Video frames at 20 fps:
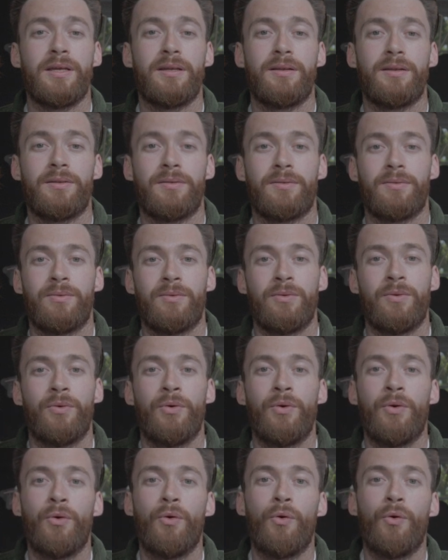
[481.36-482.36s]
in.
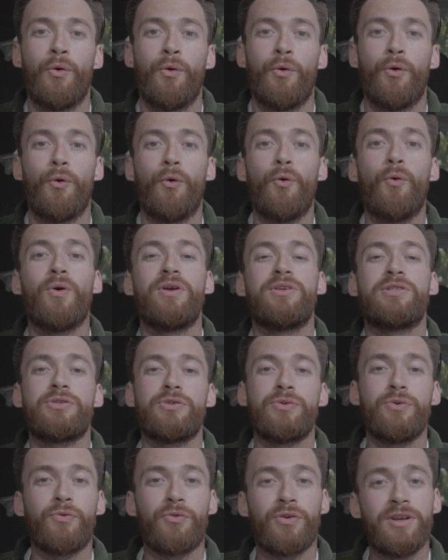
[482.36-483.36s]
Always do
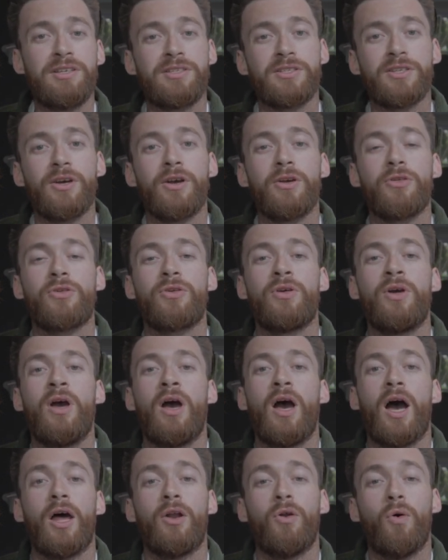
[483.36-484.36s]
your research
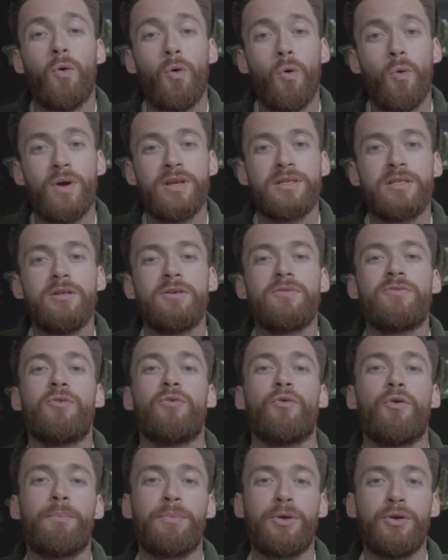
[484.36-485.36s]
and always look for
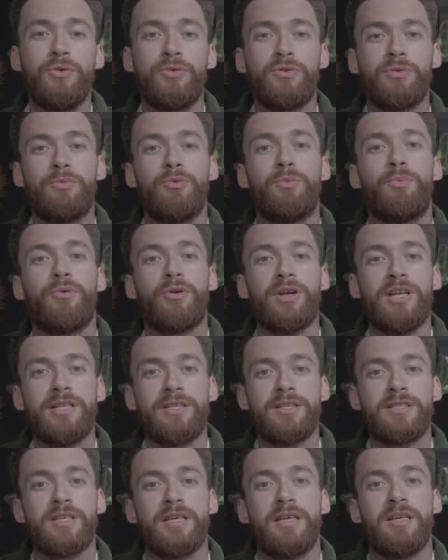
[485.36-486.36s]
reputable
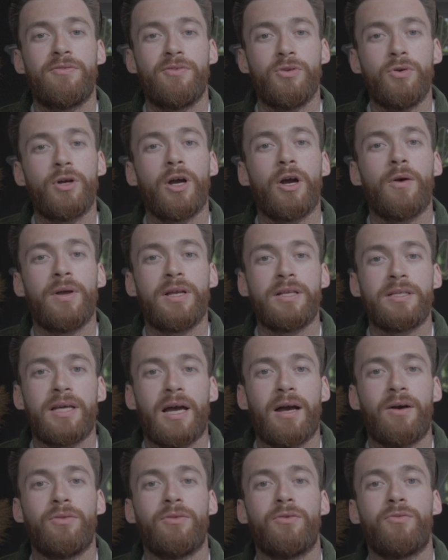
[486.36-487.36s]
breeders if you're going
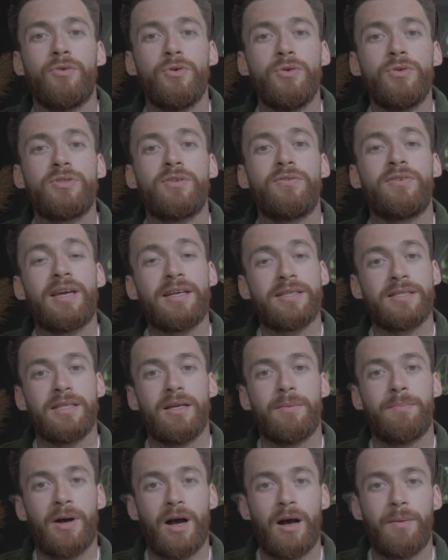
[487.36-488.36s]
down the route of getting
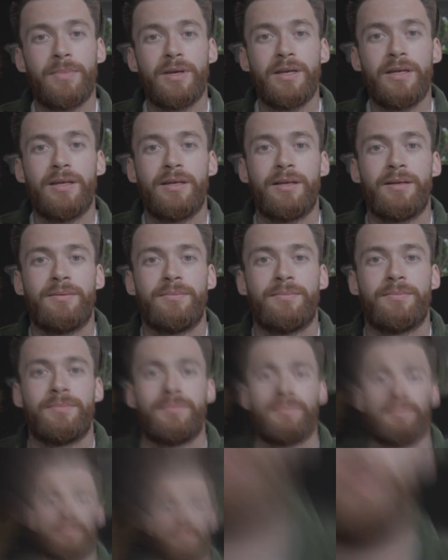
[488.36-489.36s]
a puppy.
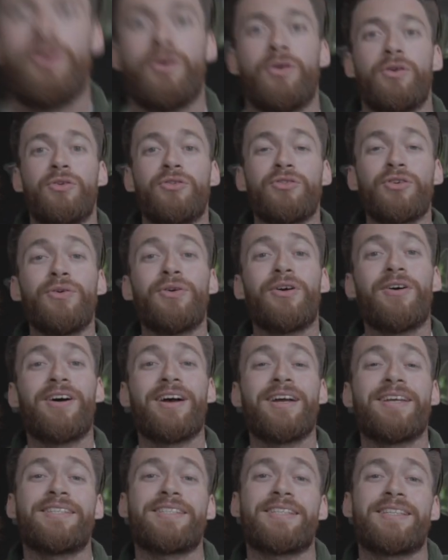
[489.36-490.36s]
So
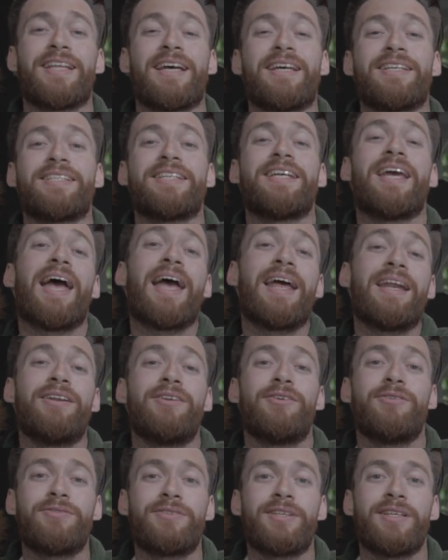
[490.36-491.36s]
guys, that's the end
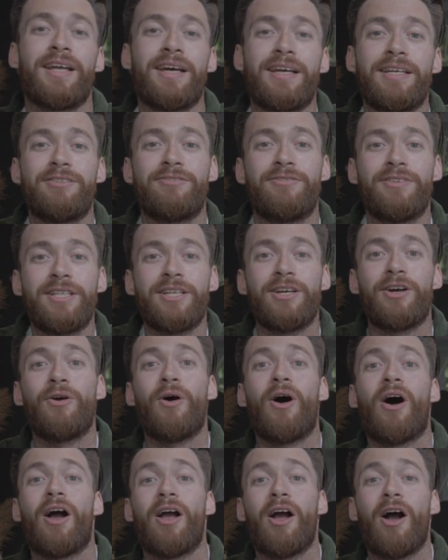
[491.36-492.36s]
of today's
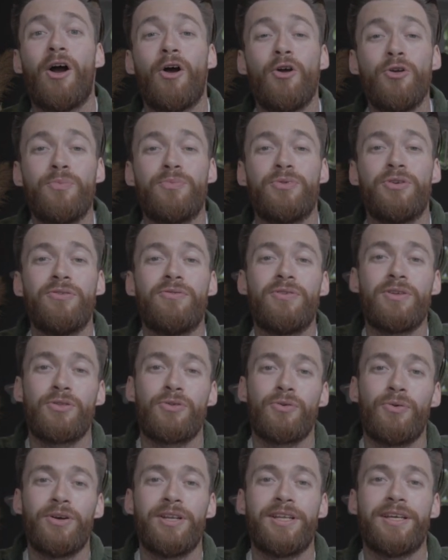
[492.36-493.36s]
video. I hope you've
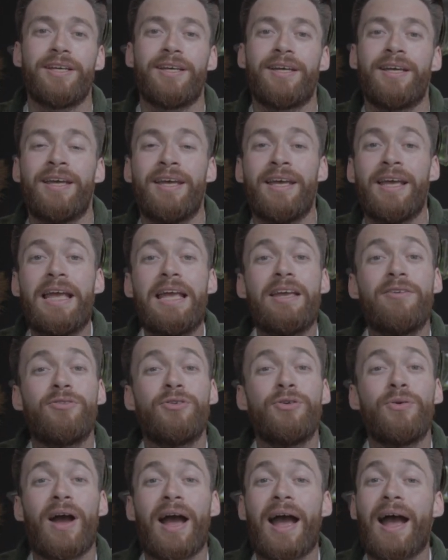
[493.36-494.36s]
enjoyed it. If
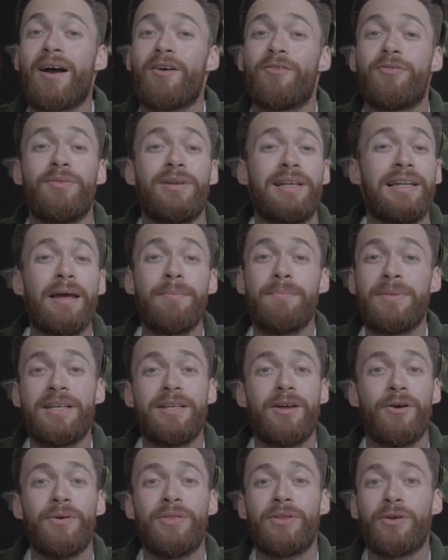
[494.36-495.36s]
you have, let me
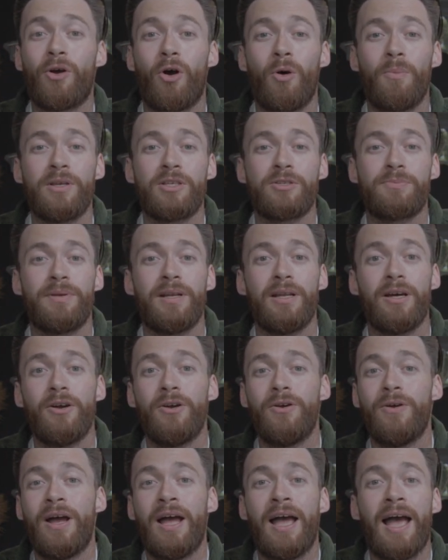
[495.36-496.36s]
know in the comments
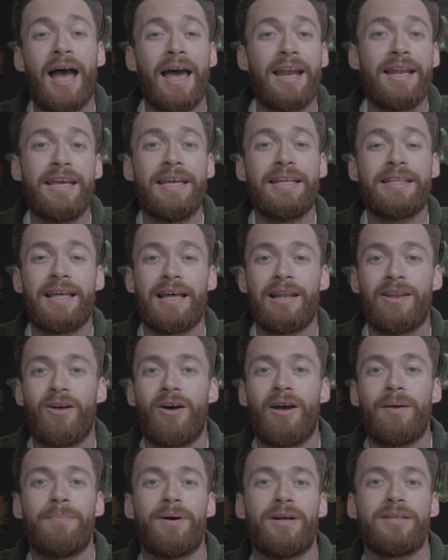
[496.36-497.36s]
below and hit that
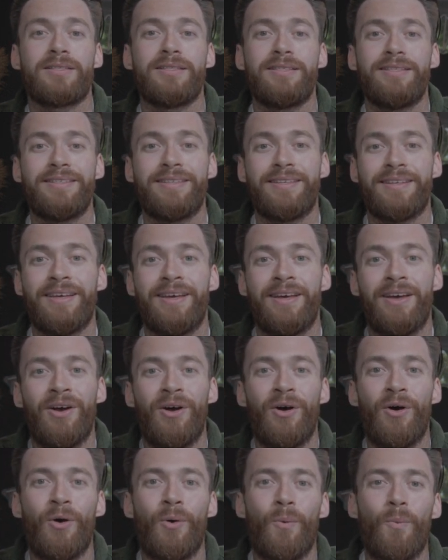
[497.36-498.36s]
like button.
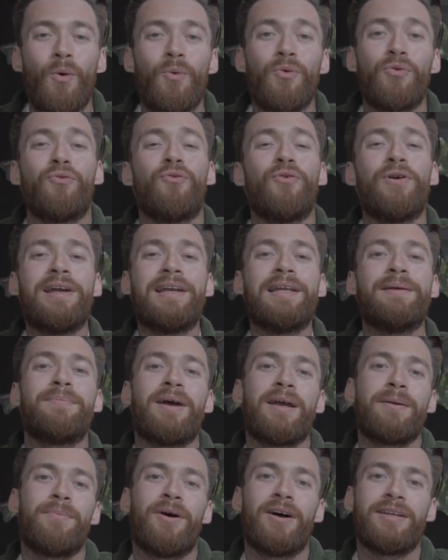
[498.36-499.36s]
What would really
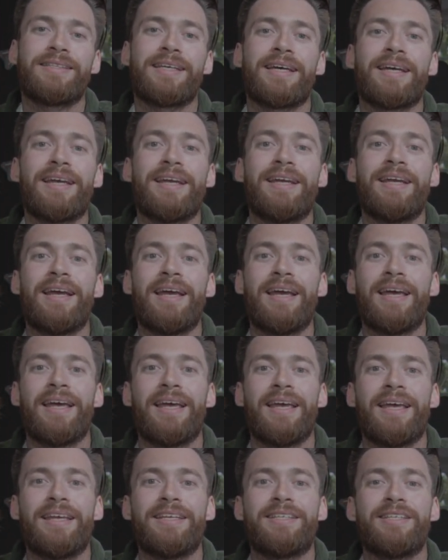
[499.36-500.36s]
make my day
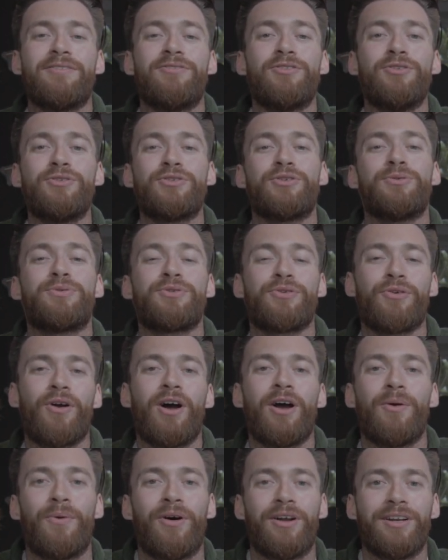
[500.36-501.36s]
is if you
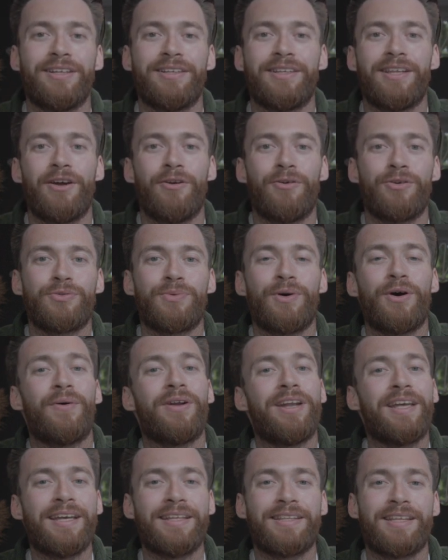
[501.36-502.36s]
subscribe while you're there as well
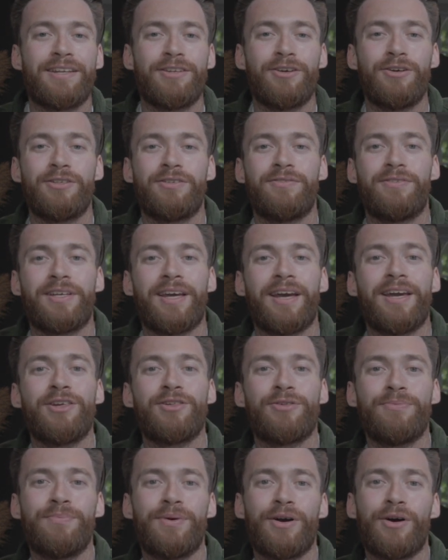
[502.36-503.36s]
and hit that
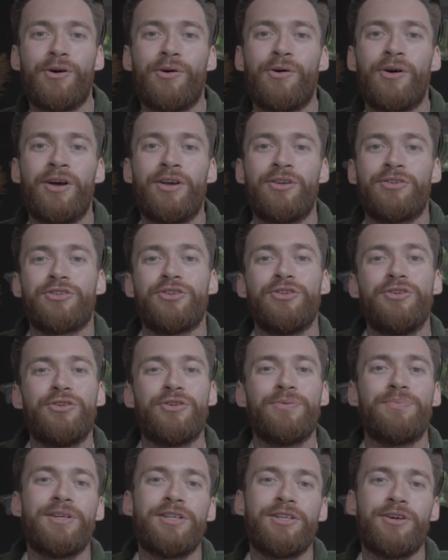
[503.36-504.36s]
notification bell so you
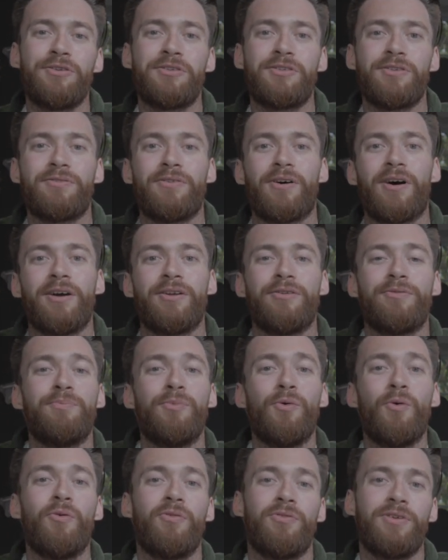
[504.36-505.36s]
can be notified of
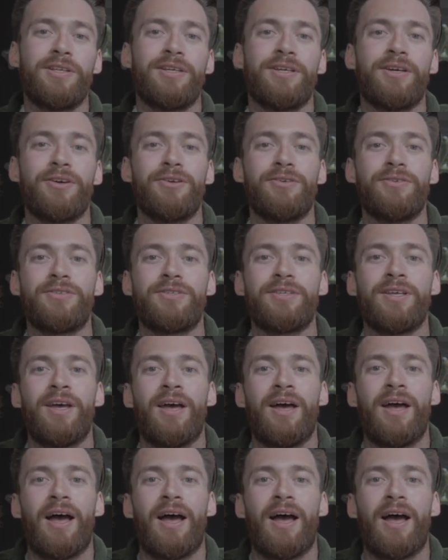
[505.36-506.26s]
more videos